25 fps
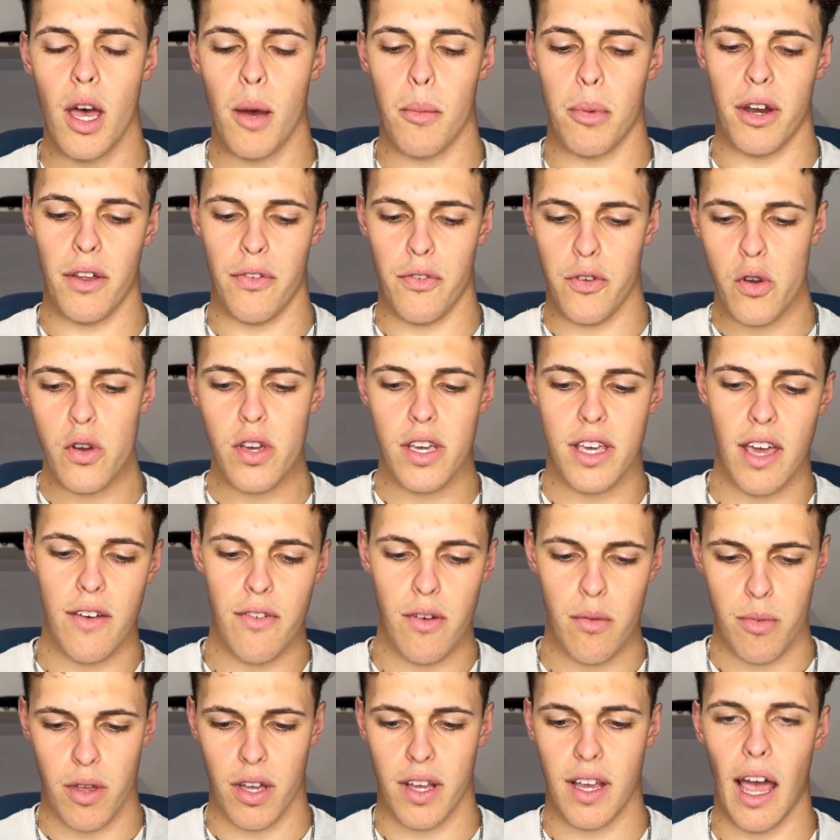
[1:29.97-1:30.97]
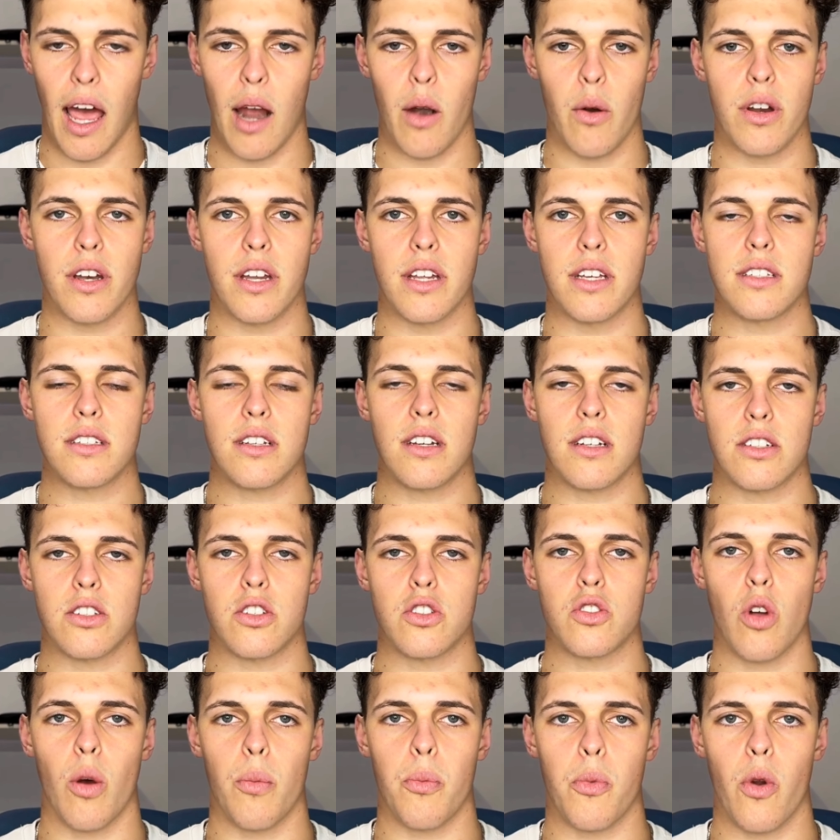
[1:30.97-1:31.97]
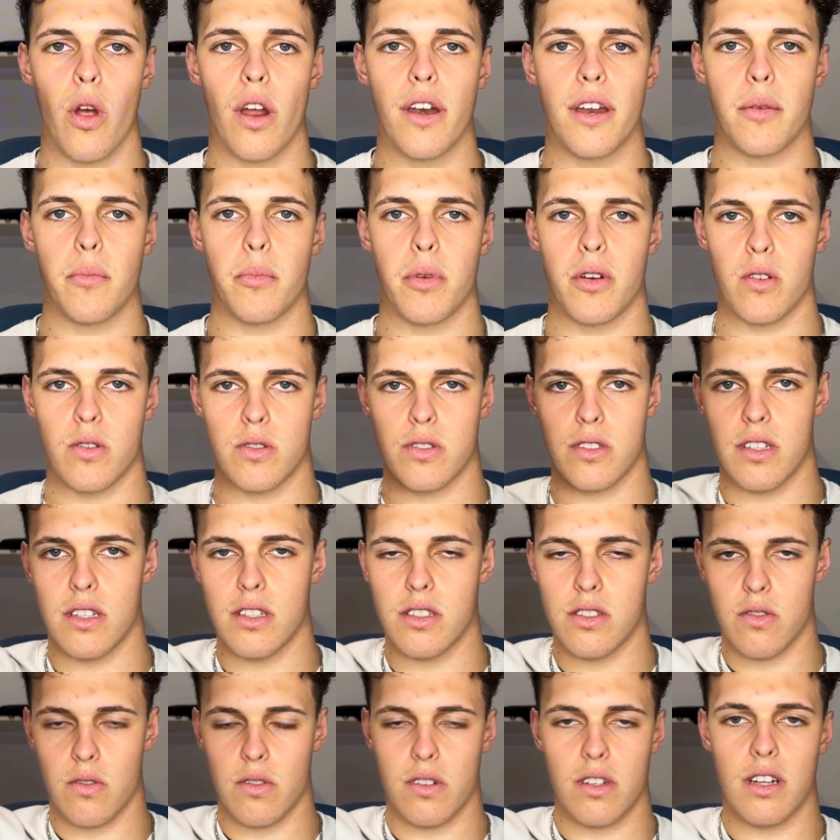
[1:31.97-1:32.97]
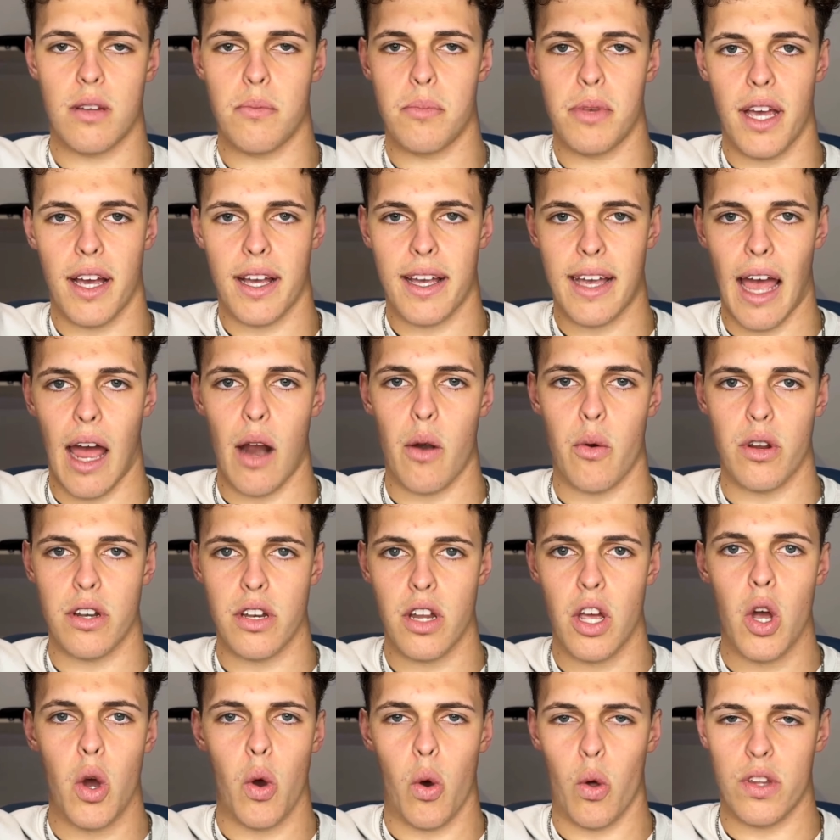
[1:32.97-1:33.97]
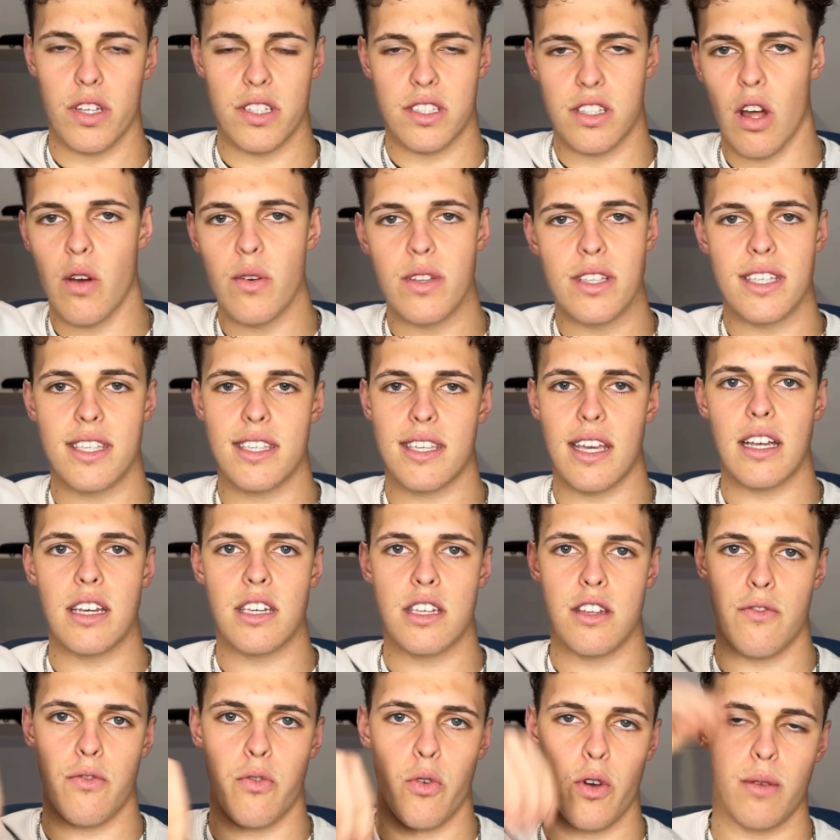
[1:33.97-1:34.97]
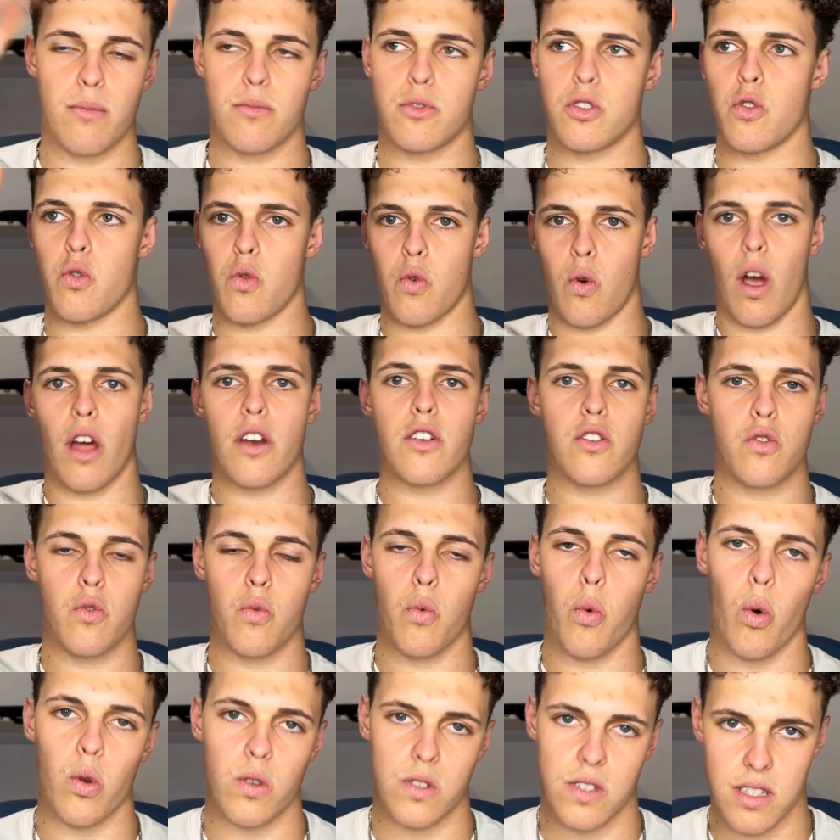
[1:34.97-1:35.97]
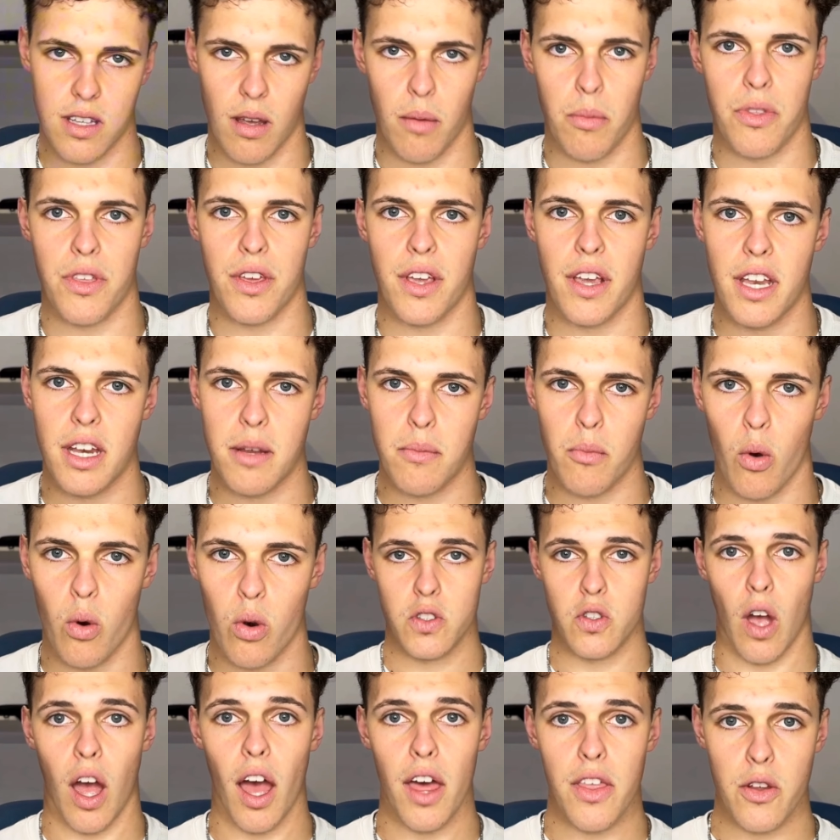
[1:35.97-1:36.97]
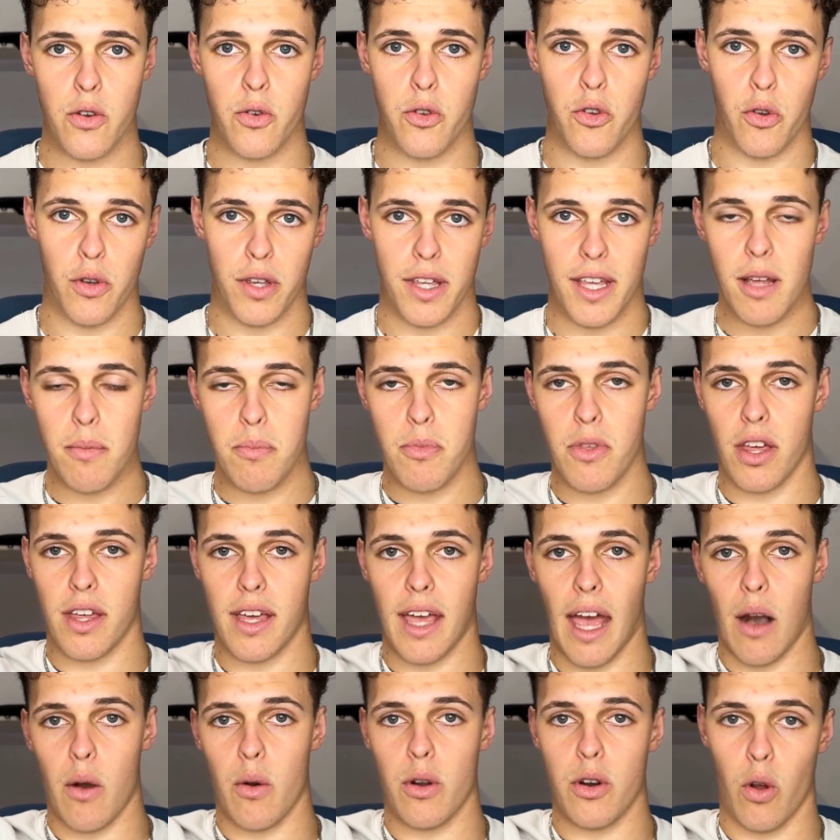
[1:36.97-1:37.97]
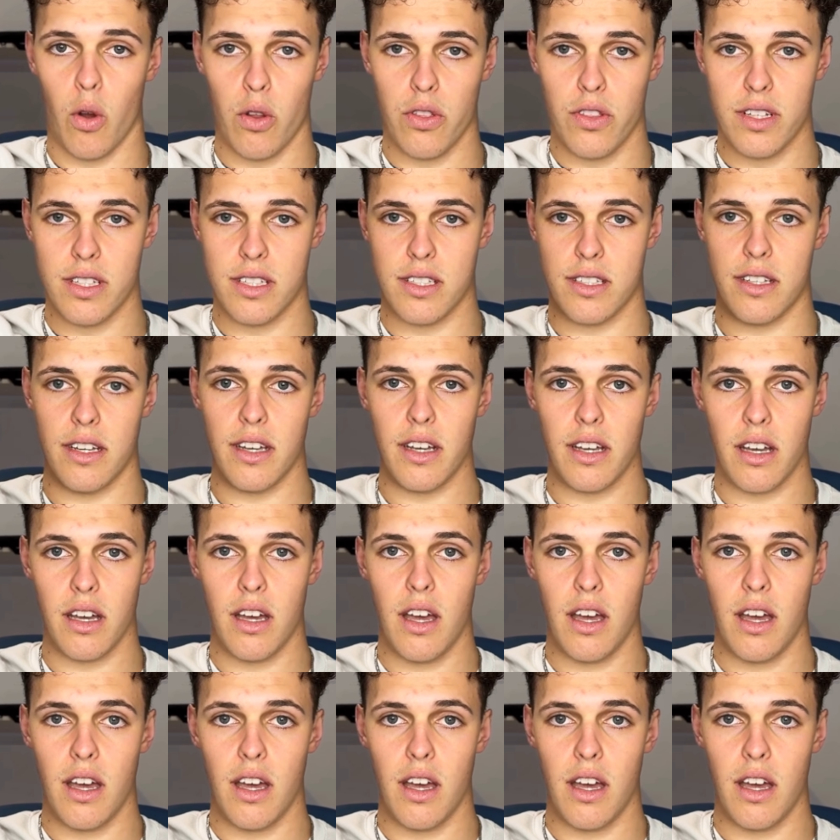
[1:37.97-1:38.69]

But if you give him the carrot, he's going to stop running because there's not going to be a carrot, or there's no incentive for him to run towards something anymore. So either you keep the carrot on the stick